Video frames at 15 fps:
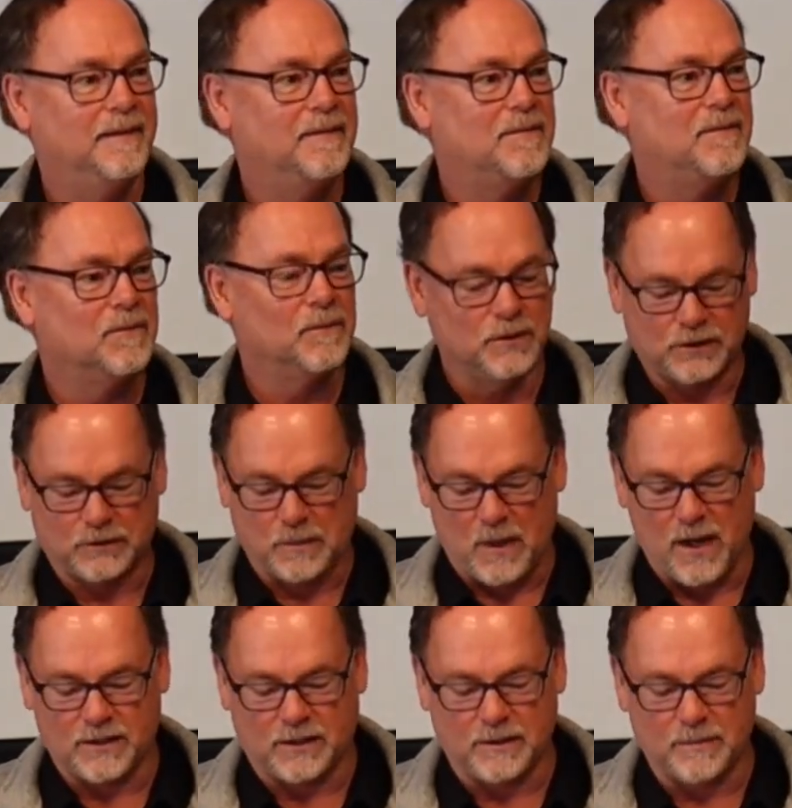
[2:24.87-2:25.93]

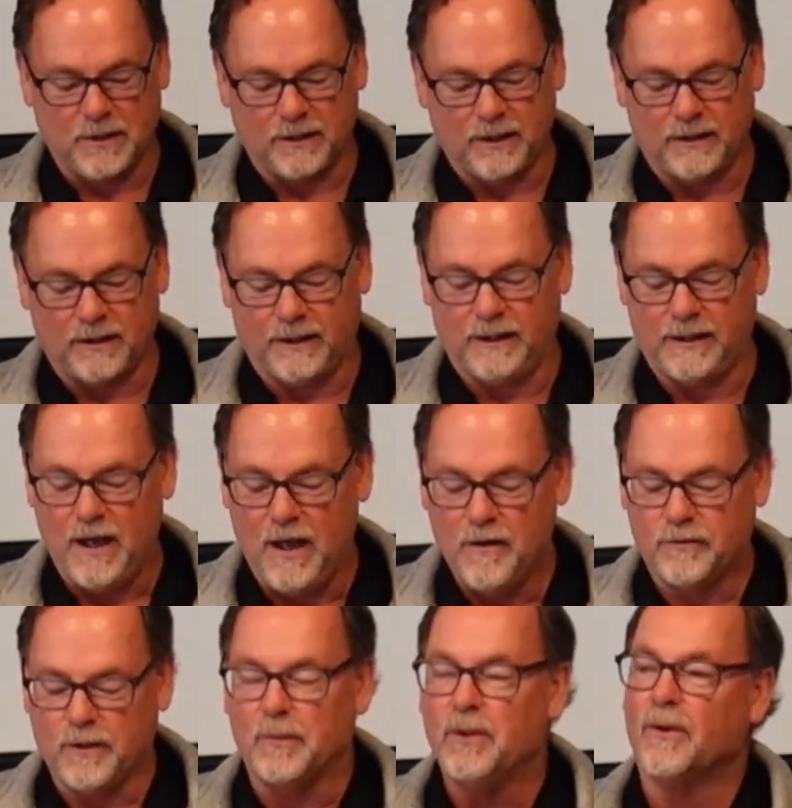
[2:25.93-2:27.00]
responsibility
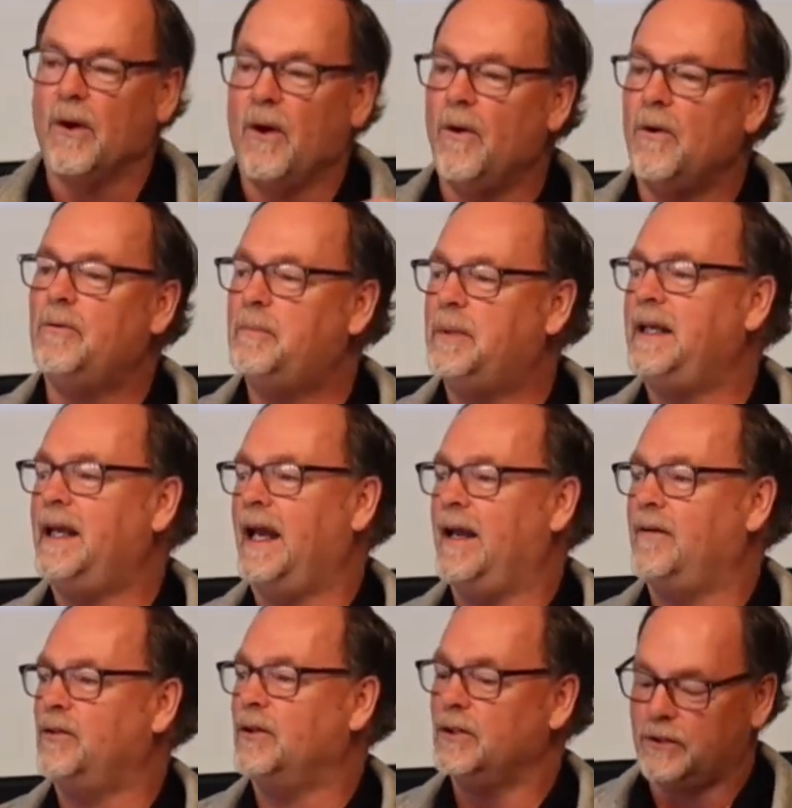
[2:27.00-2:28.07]
from her own
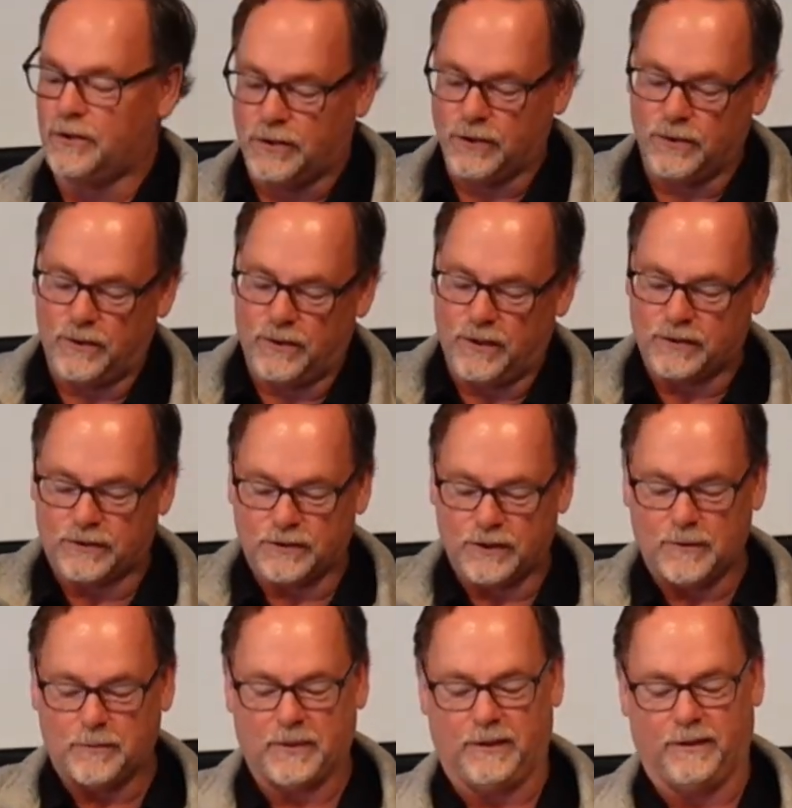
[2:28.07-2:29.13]
behavior to the
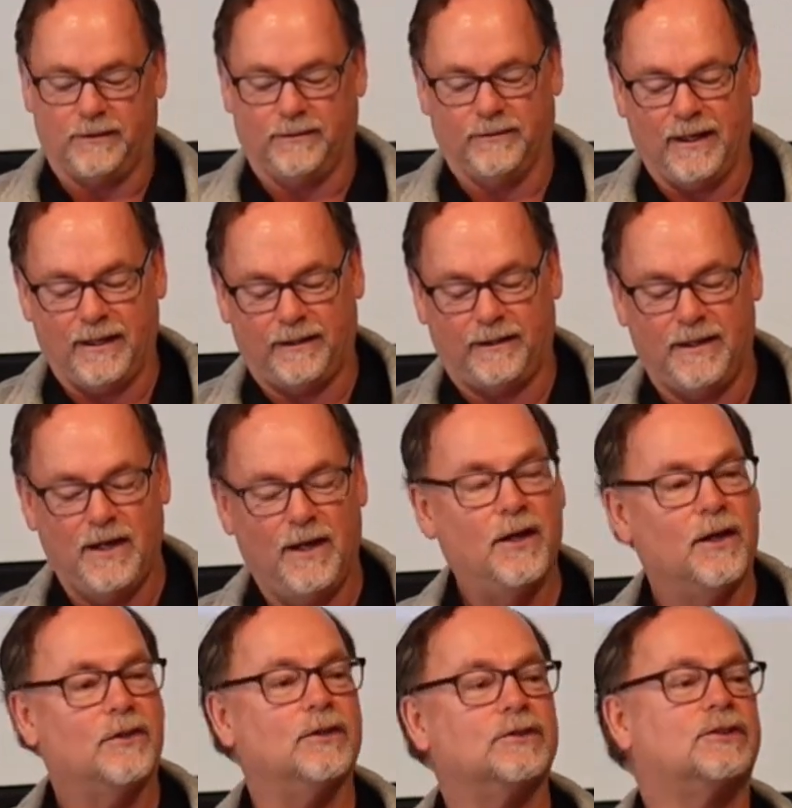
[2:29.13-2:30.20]
serpent, right?
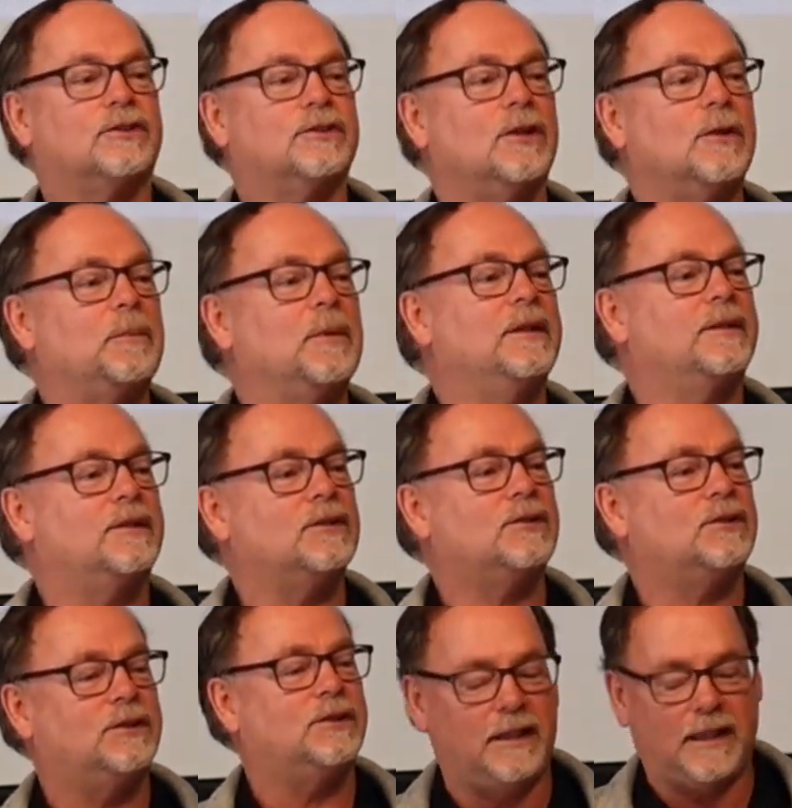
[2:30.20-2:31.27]
The serpent
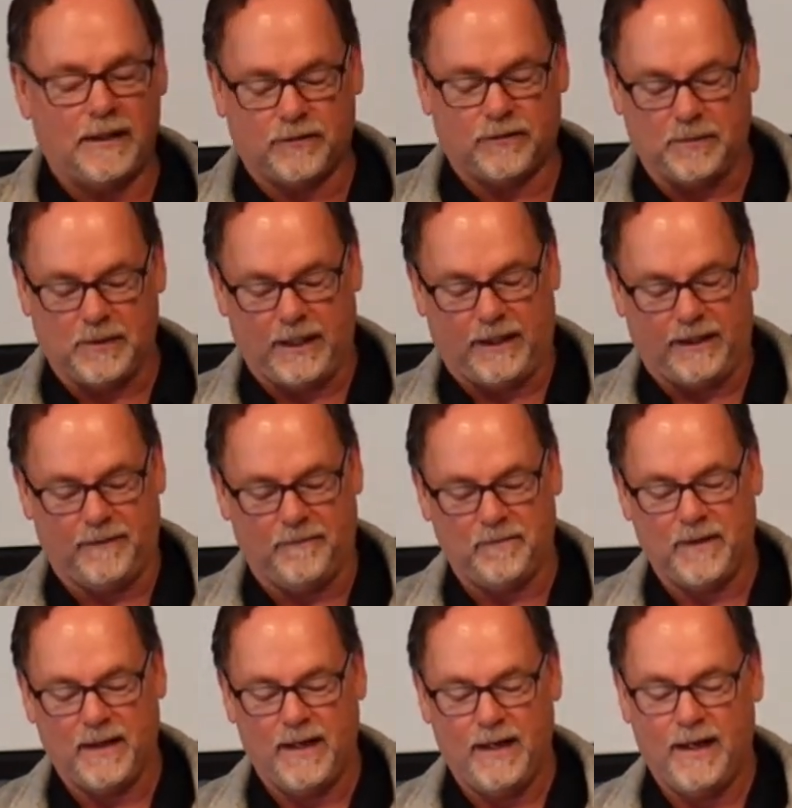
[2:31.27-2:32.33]
deceived me
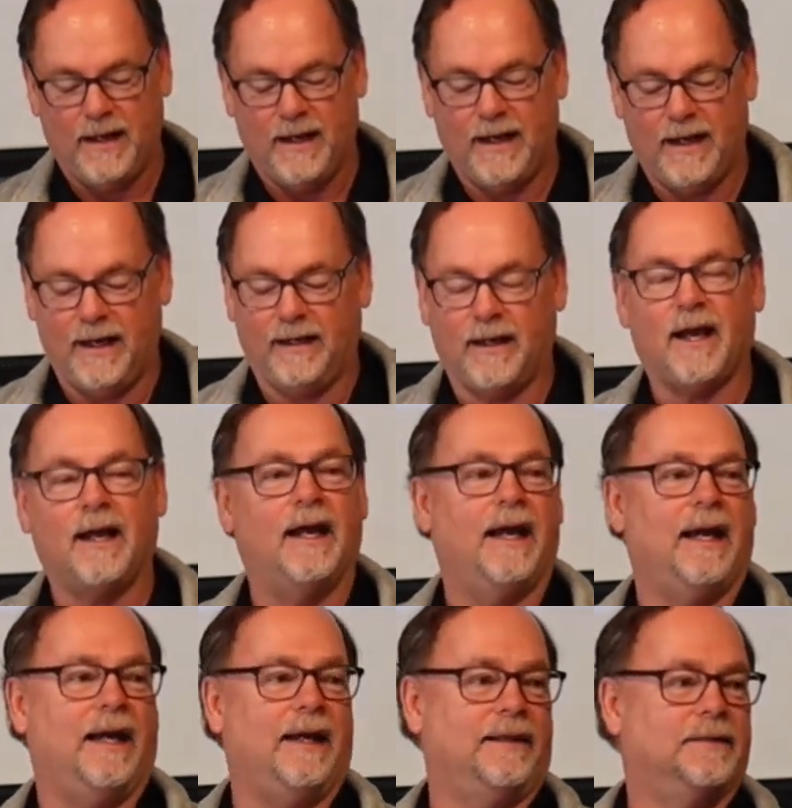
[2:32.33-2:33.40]
and I
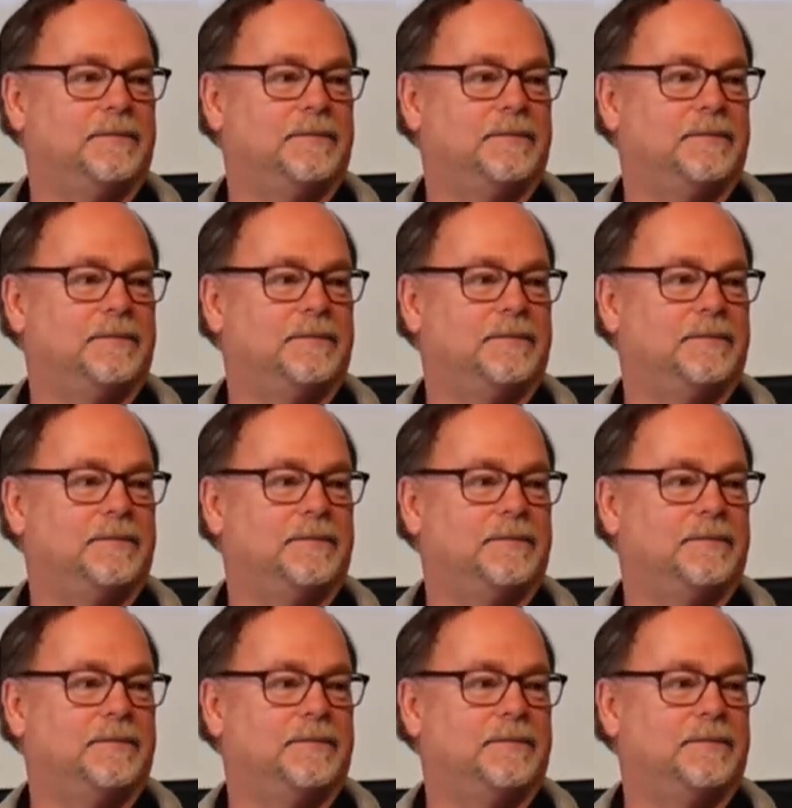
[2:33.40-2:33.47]
ate.